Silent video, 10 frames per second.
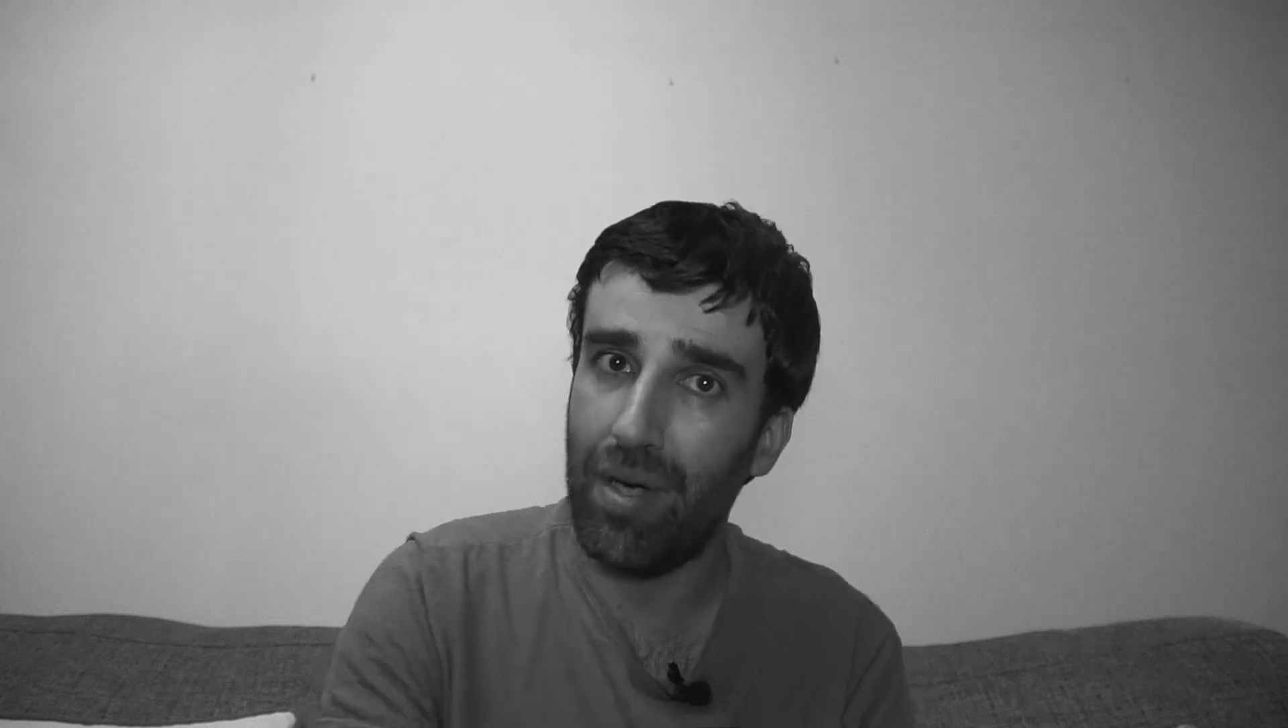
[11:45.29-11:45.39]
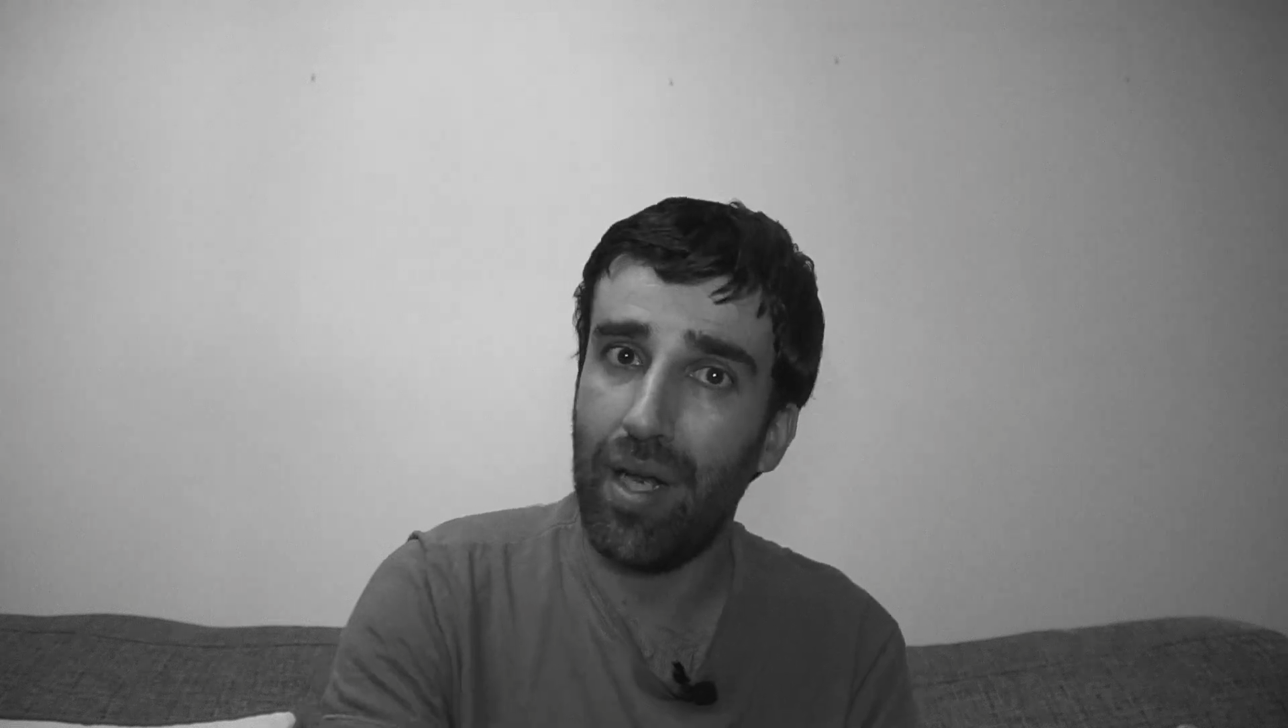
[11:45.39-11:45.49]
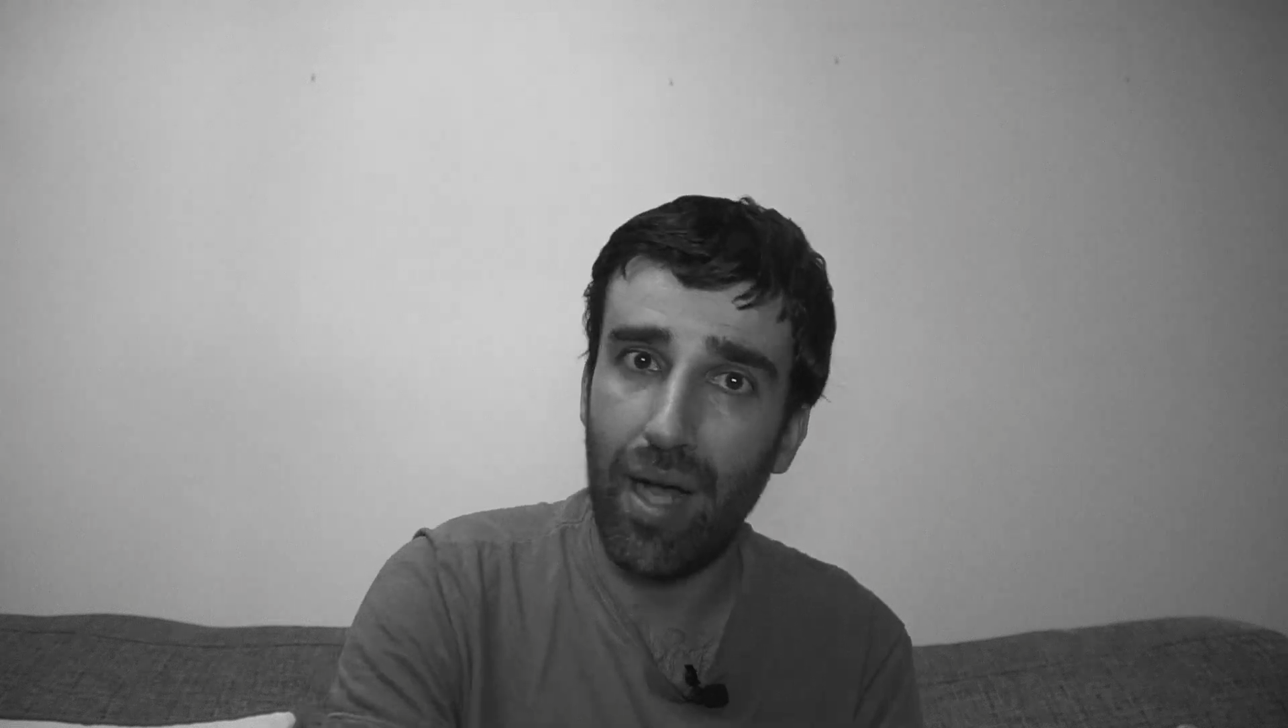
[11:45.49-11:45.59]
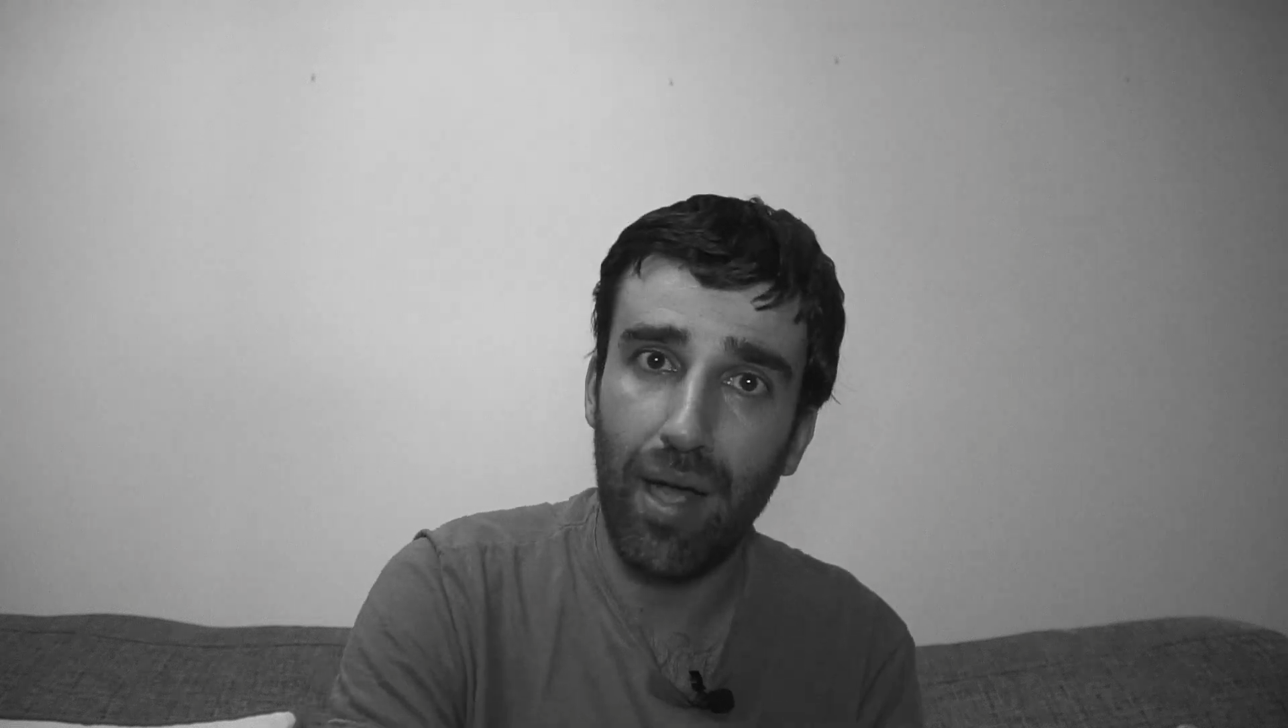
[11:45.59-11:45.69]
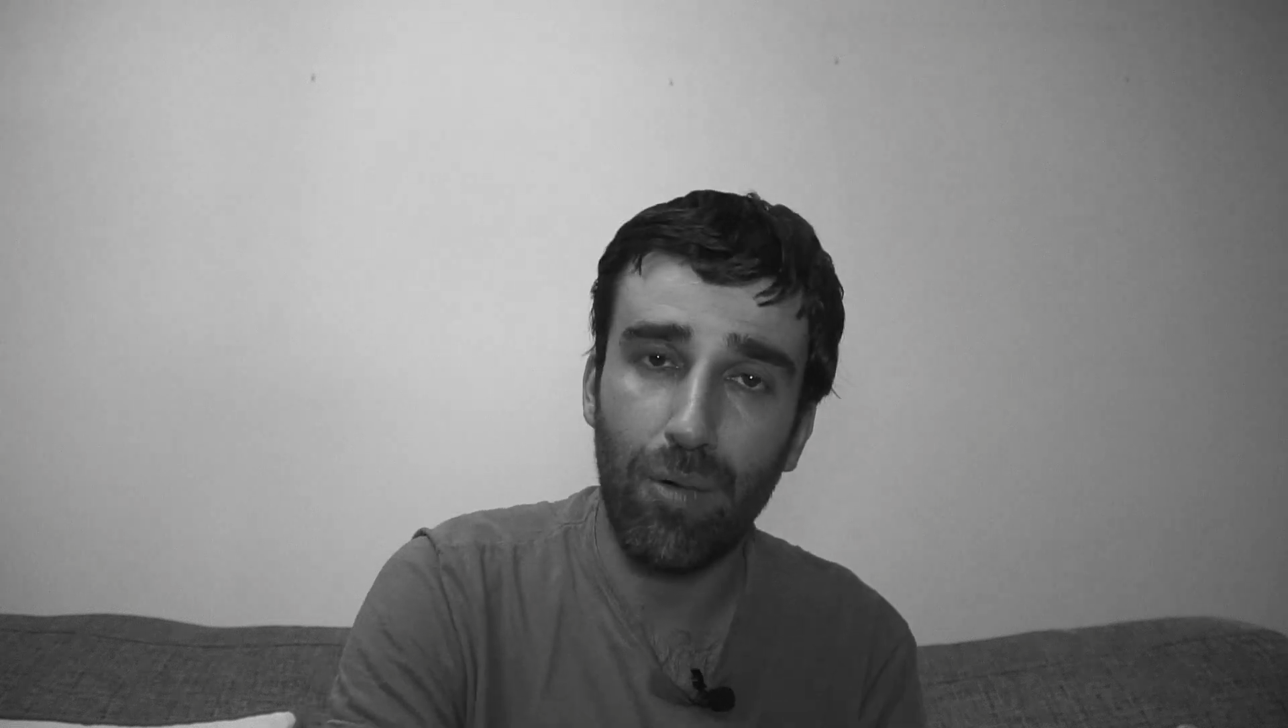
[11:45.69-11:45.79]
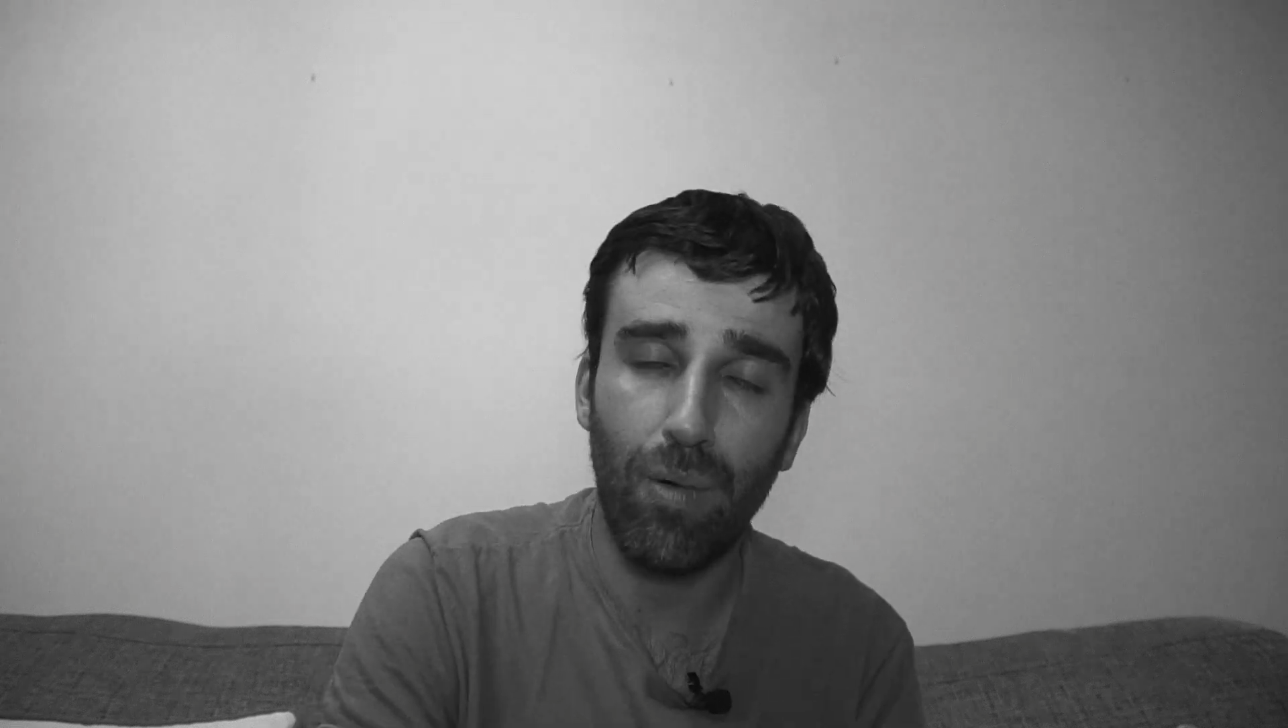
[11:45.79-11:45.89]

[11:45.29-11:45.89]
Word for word: really high